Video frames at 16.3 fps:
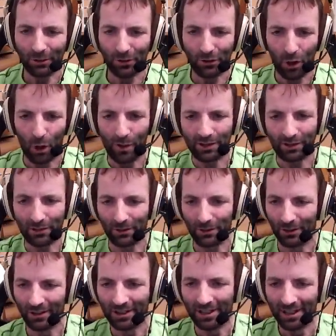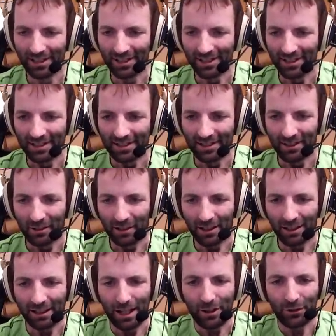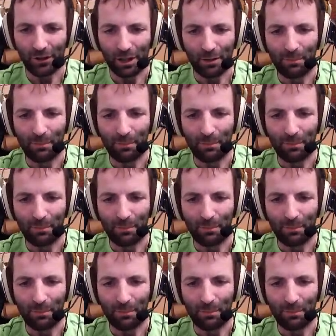to show it to you, in case you didn't